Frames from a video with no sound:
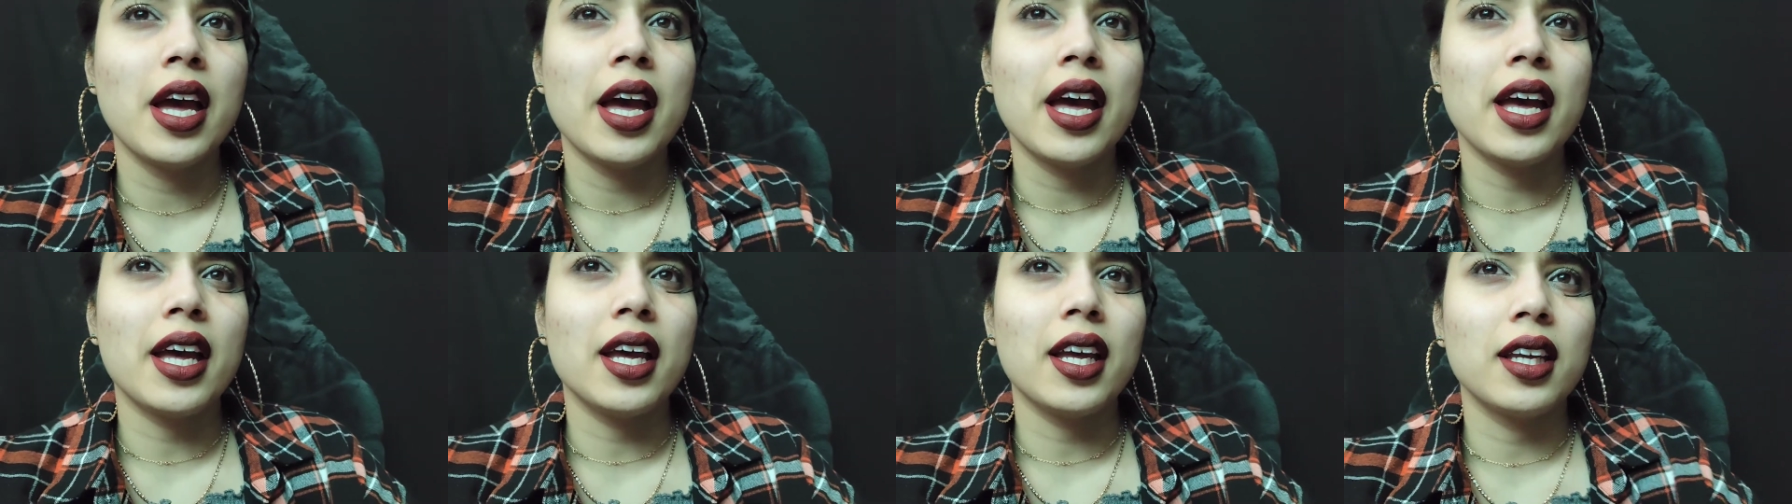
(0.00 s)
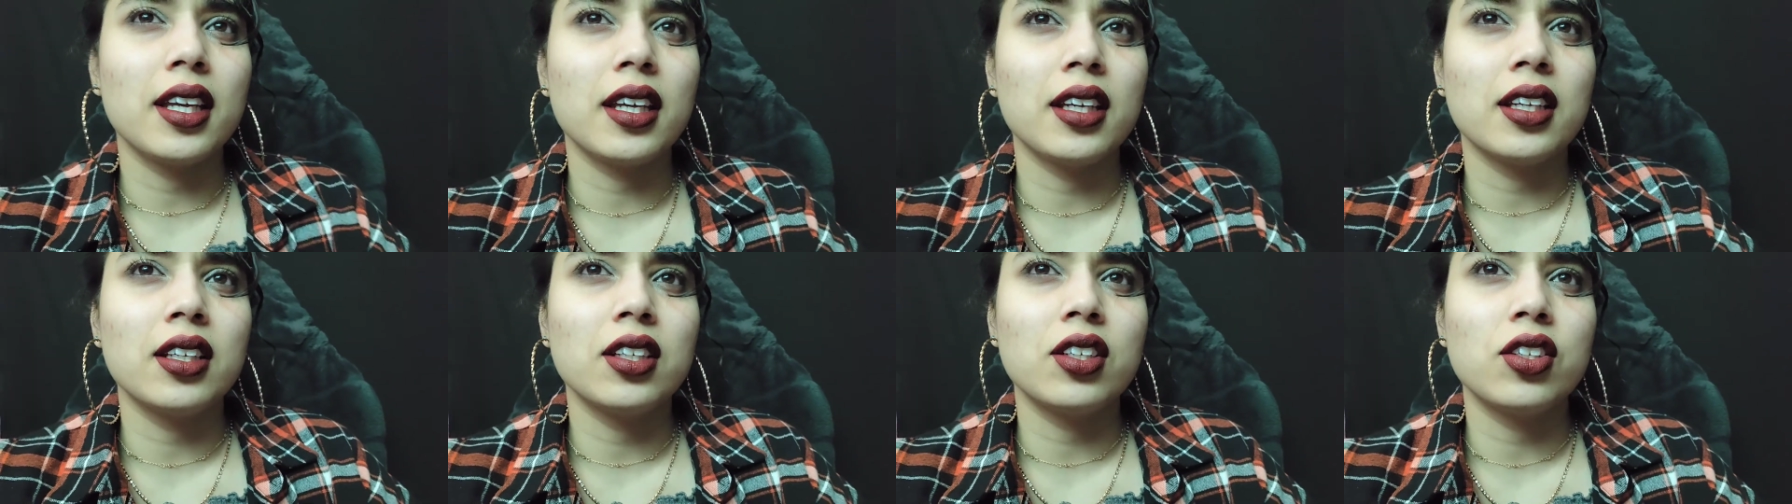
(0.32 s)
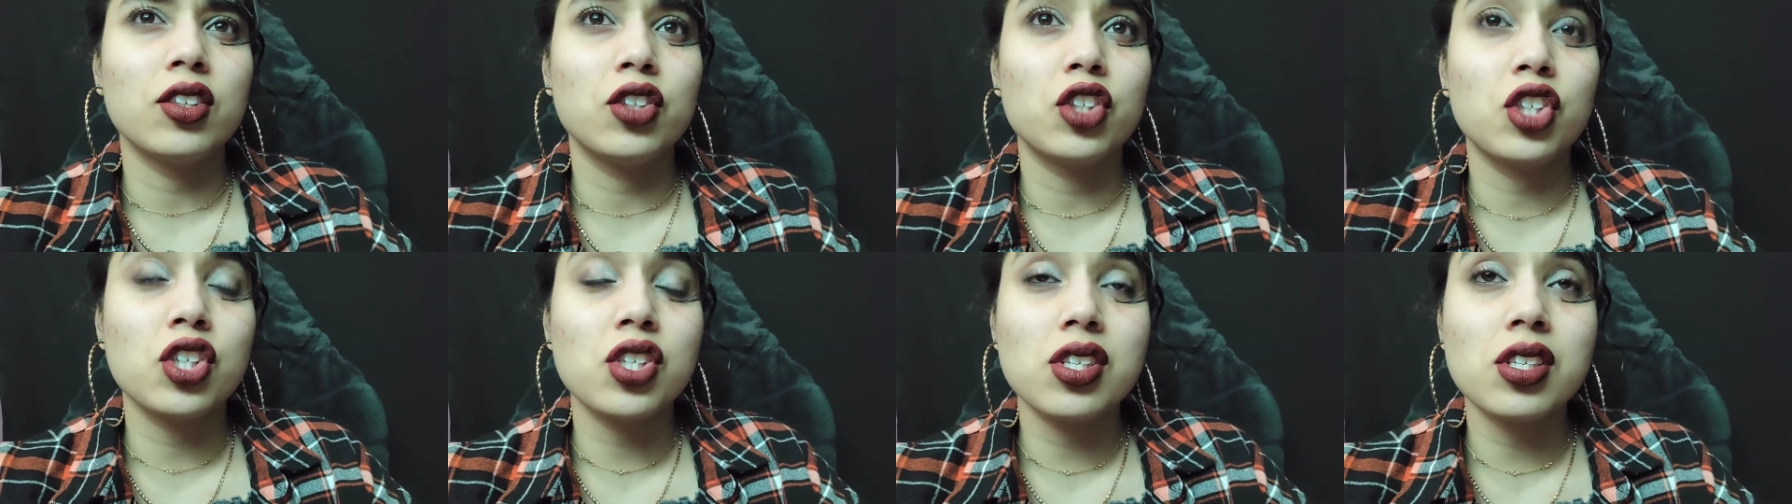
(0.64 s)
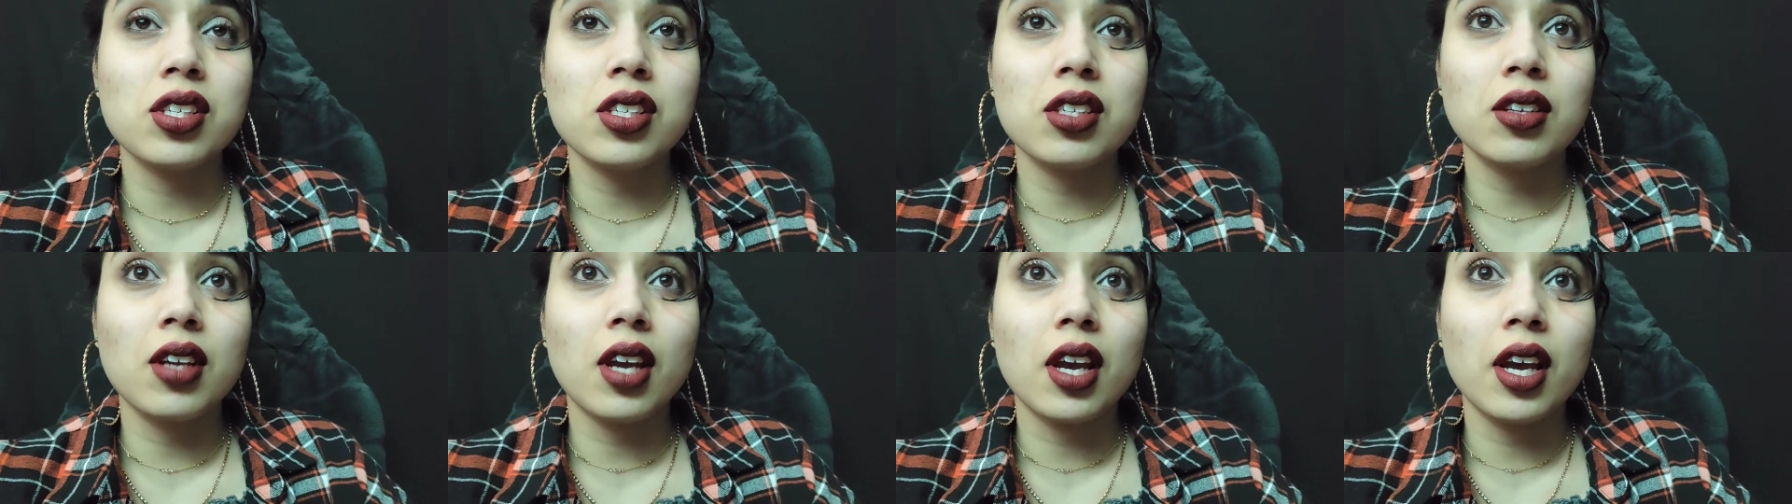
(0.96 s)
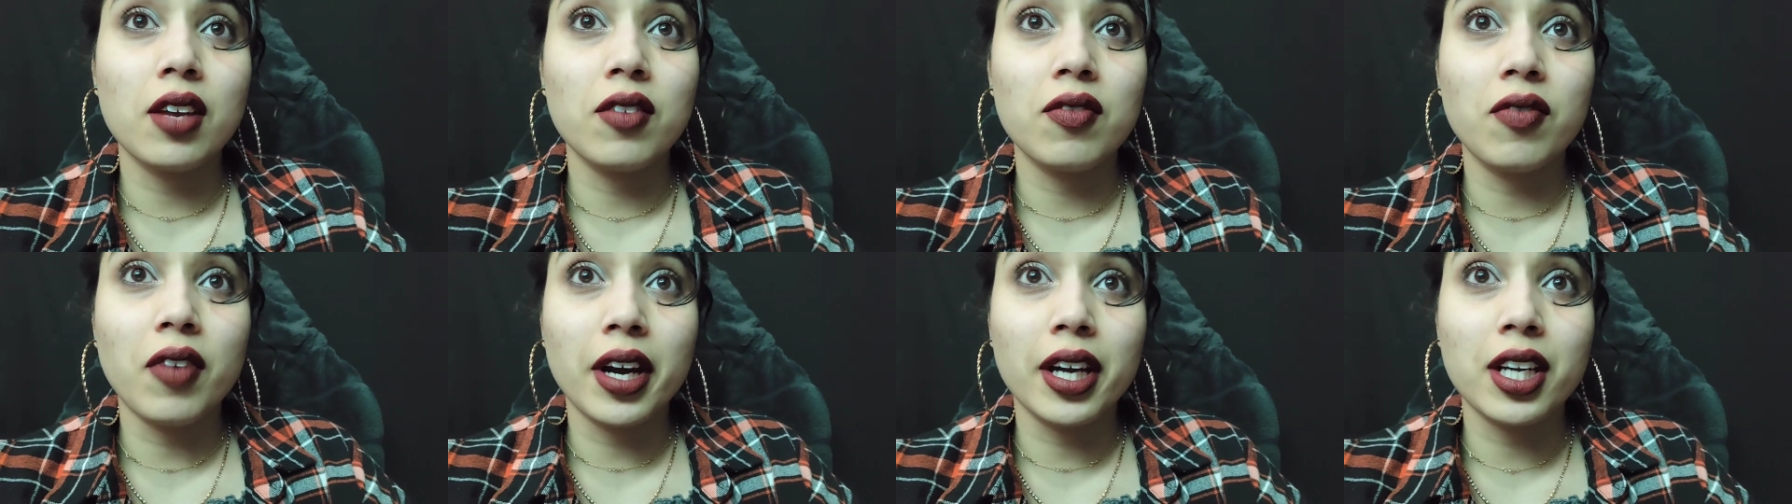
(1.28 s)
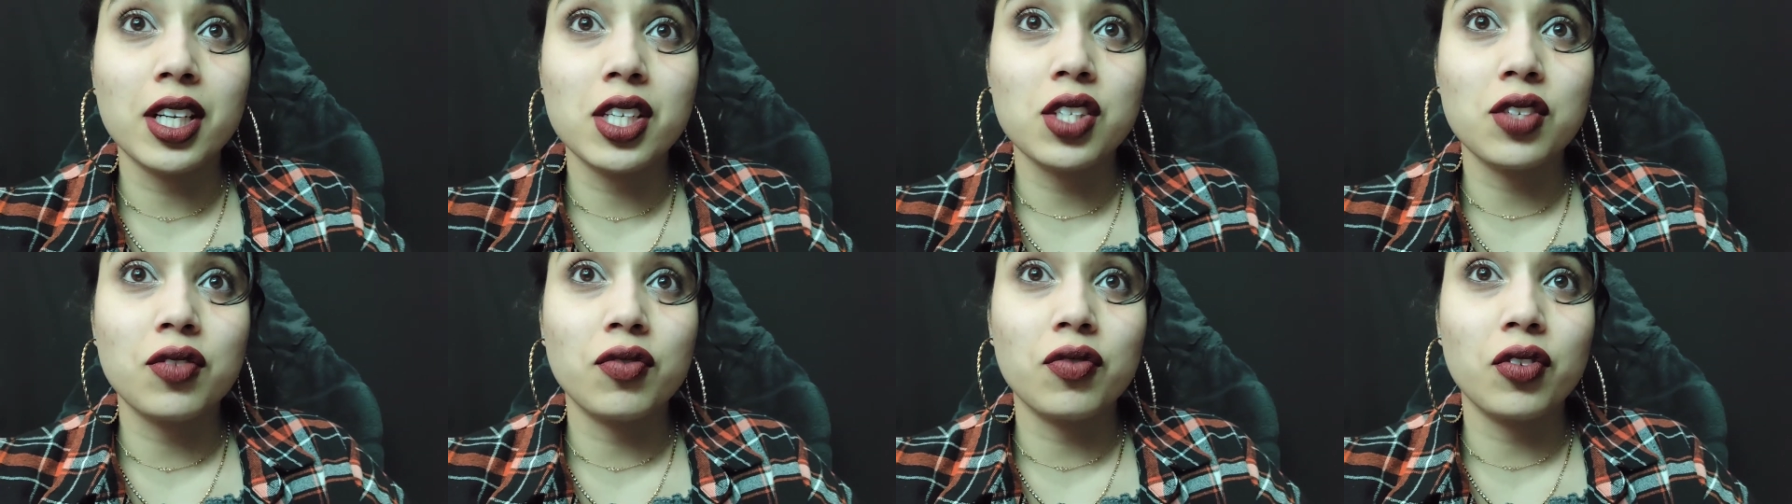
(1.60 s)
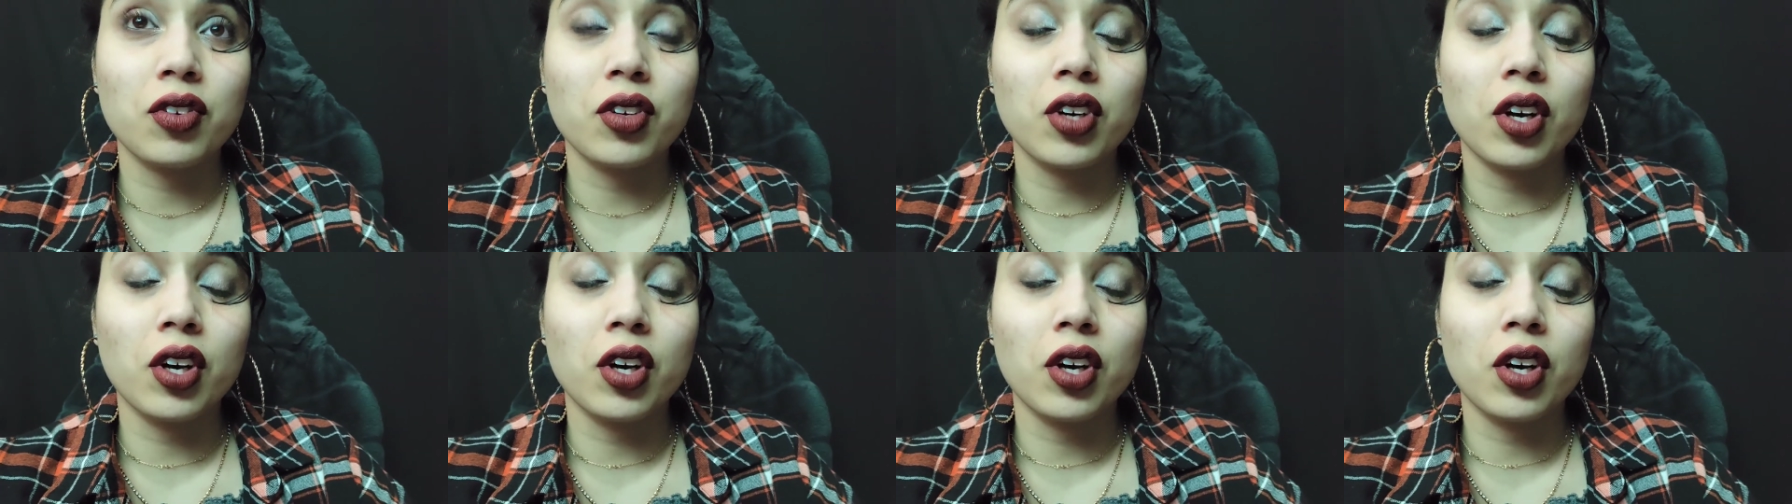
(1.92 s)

and just advice for